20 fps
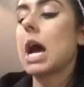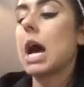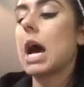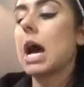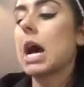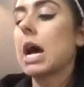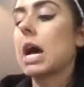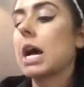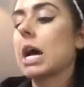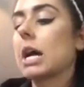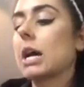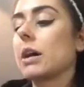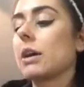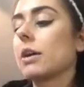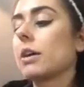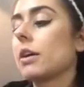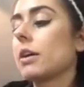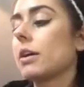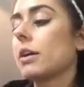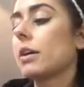
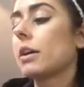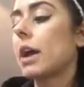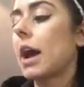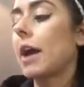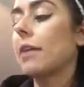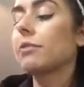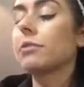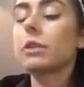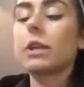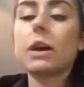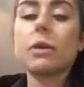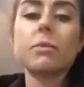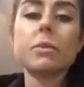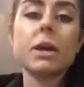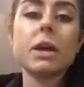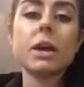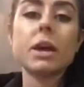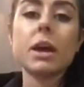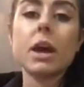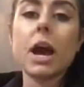after that
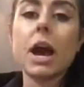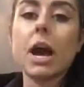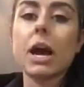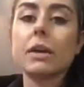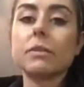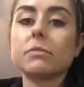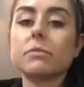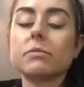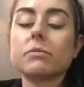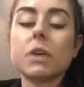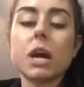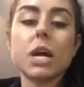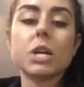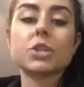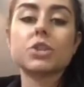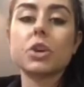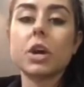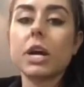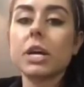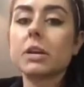week, I
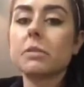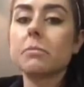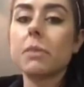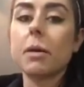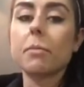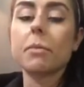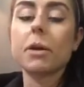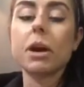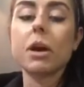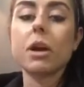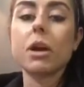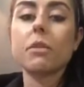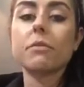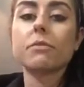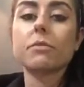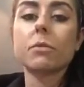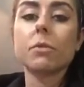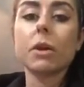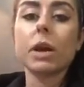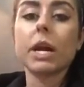trained my butt
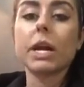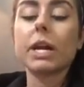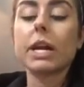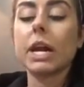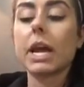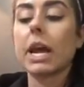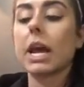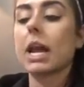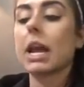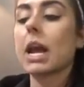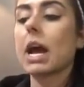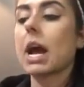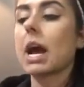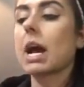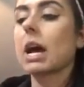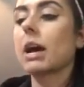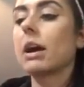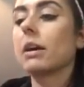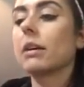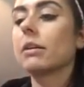off for it, and
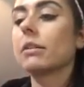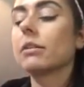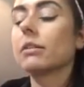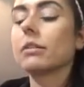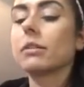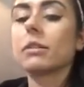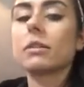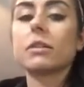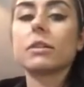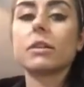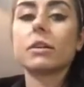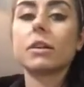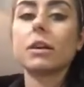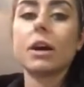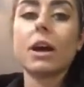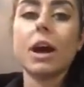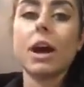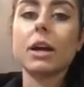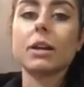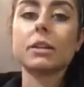
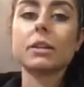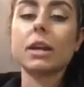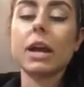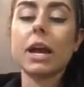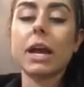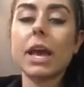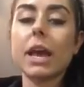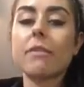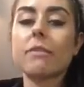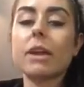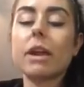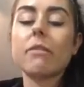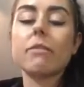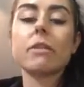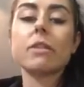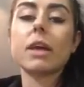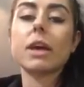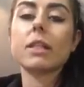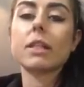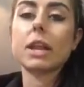I gave it
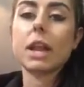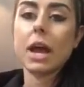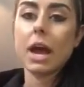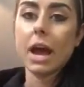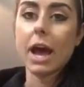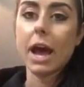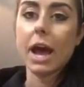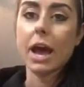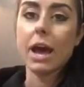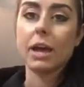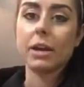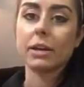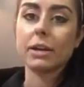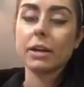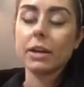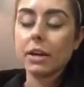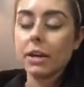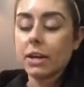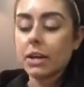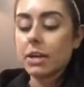everything that I had.
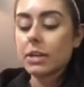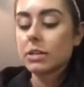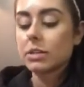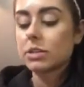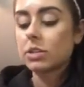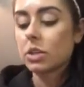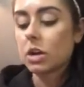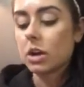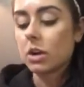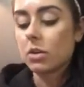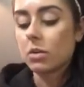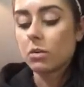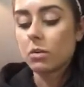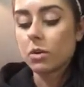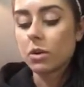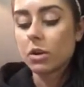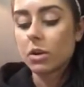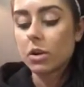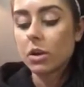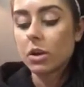
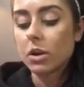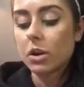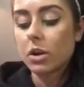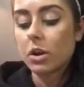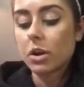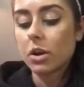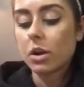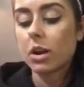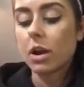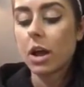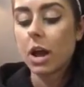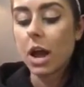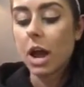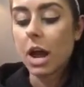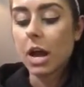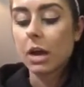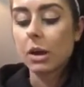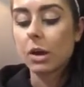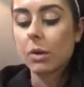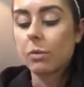So
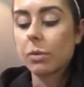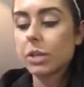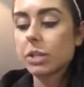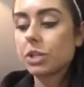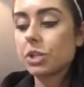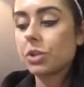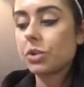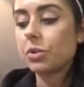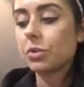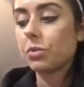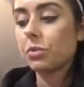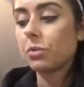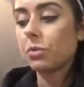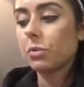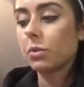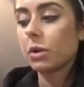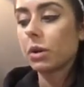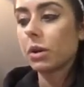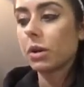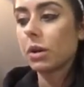I went
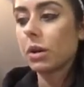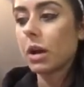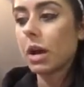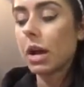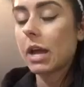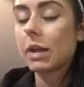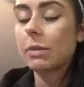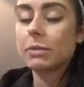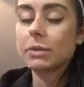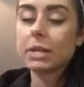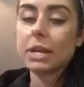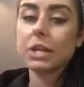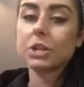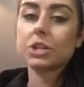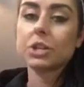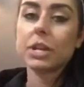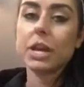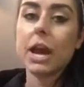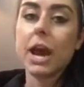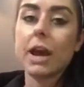to, it was
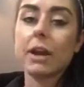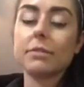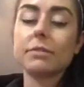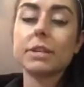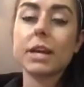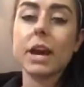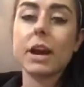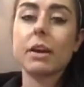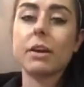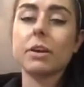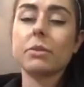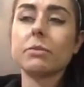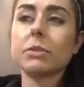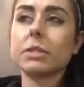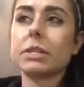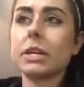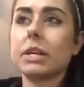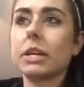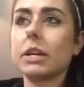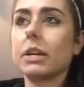actually out of town. It
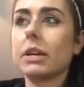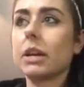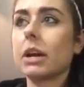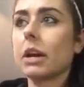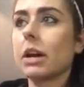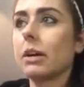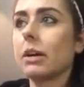was in